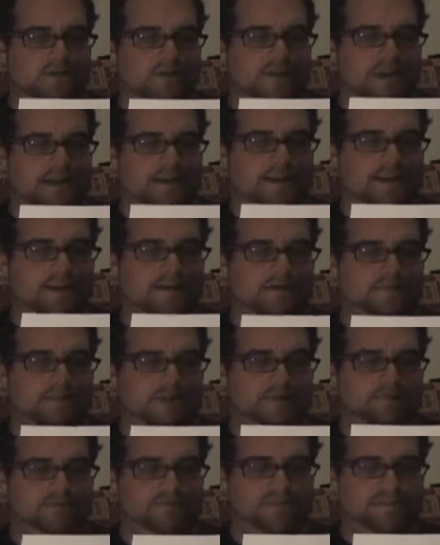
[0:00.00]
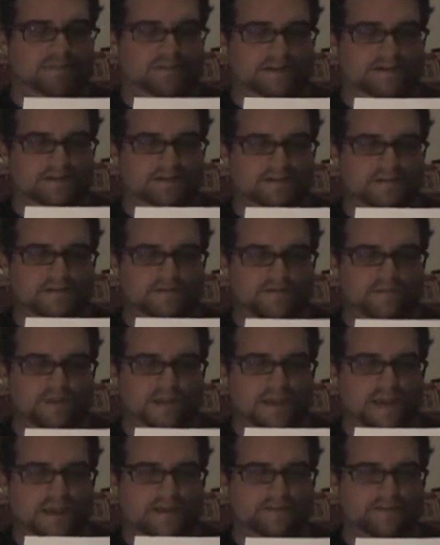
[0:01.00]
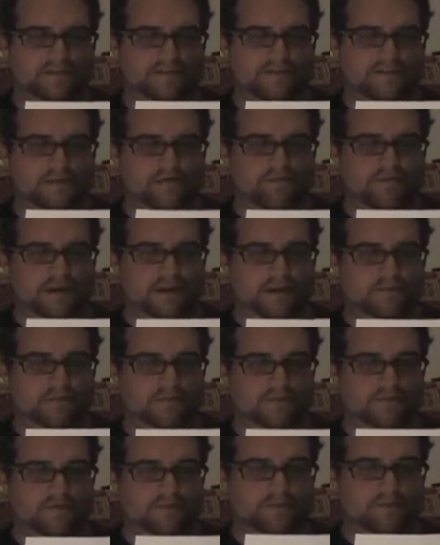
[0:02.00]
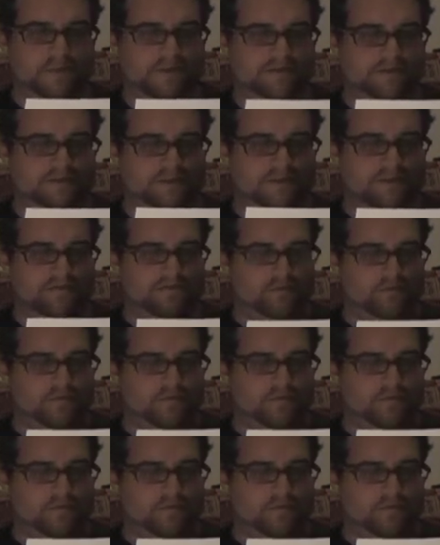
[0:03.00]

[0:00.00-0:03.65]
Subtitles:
that has been presented to me as a separate image from myself